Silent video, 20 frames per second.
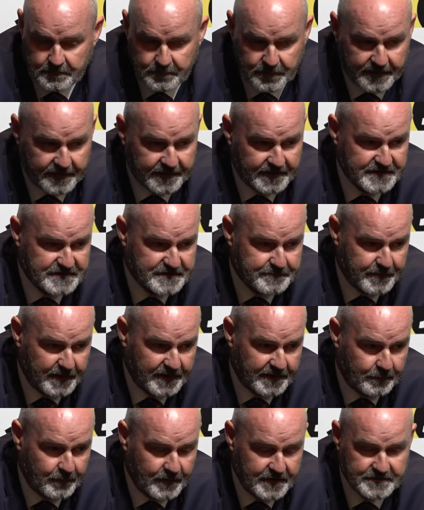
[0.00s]
Playing against
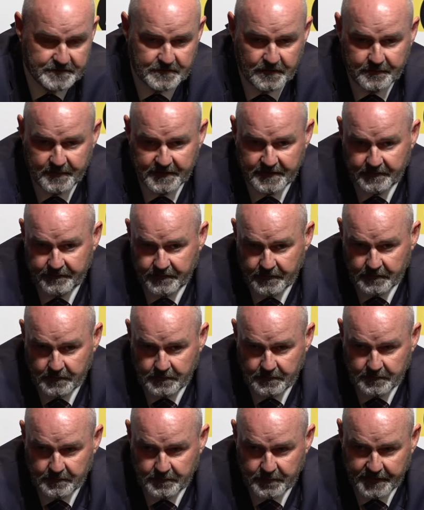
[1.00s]
Spain away is going to be
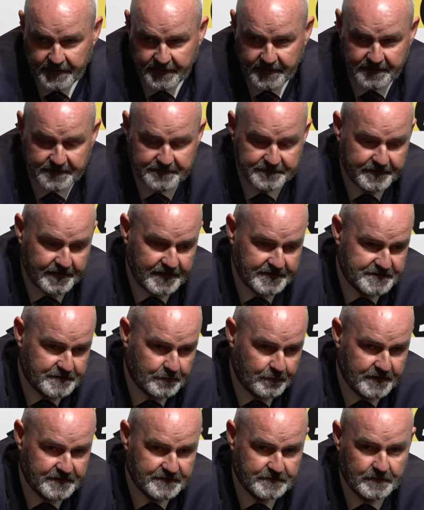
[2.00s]
difficult. Playing against France
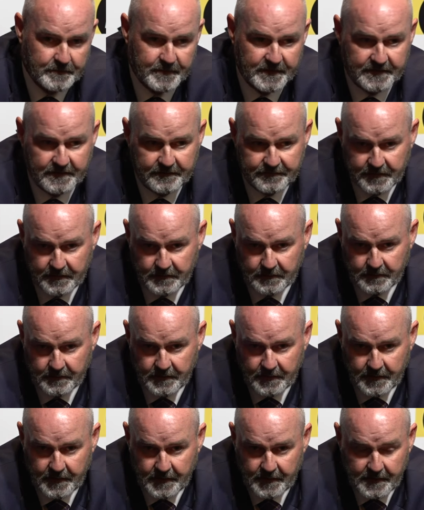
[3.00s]
away is going to be difficult.
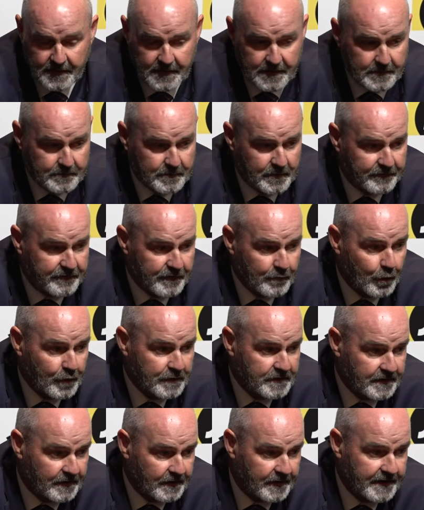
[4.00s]
But if you
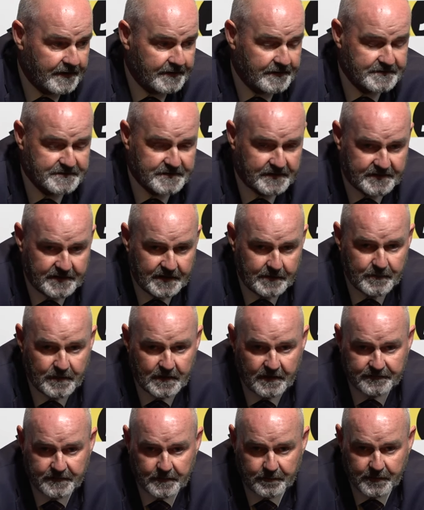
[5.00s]
want to learn as a team,
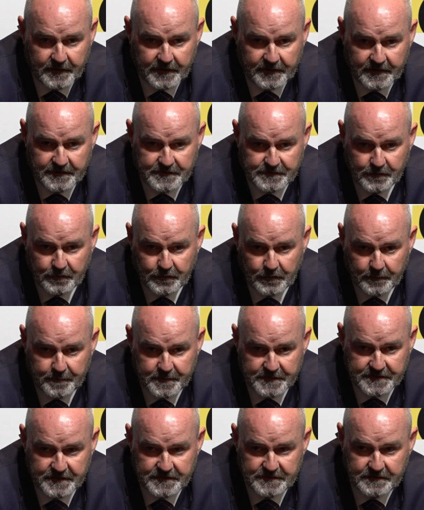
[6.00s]
you have to play against good
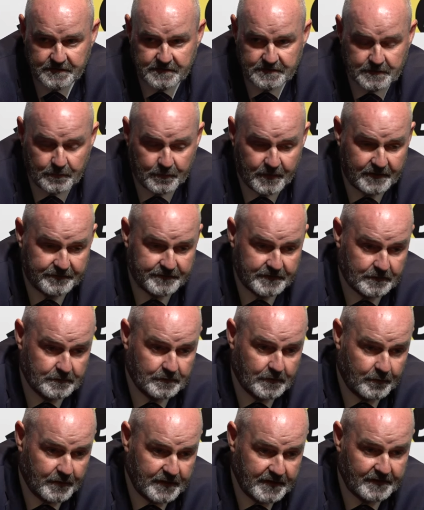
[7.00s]
opposition. So we have to
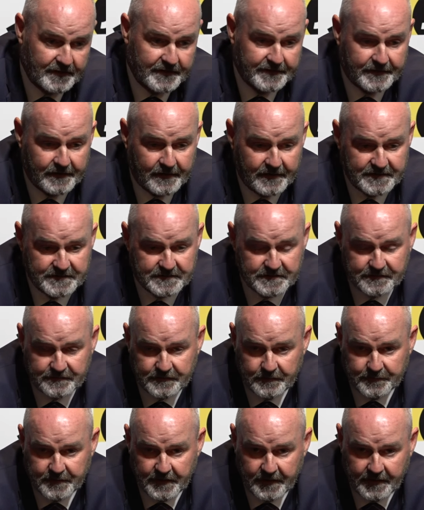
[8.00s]
go away, learn the lessons
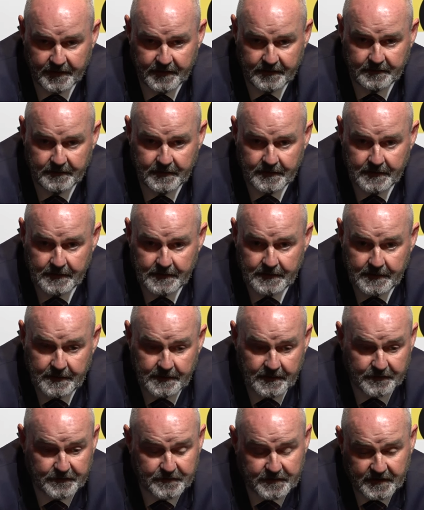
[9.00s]
from tonight,
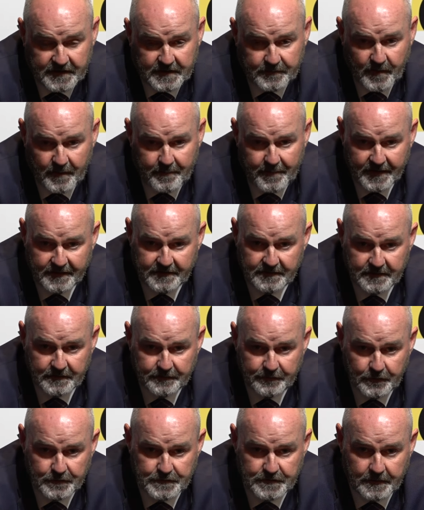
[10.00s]
and try to be better in the
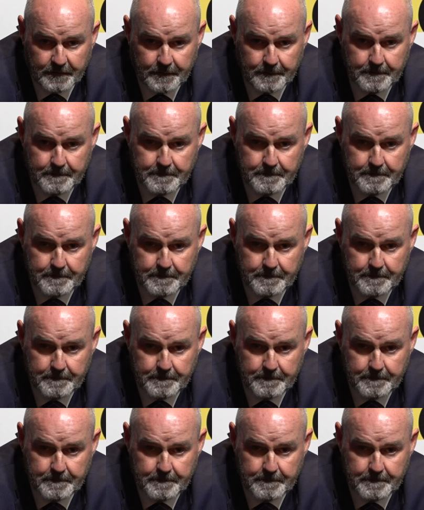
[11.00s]
future.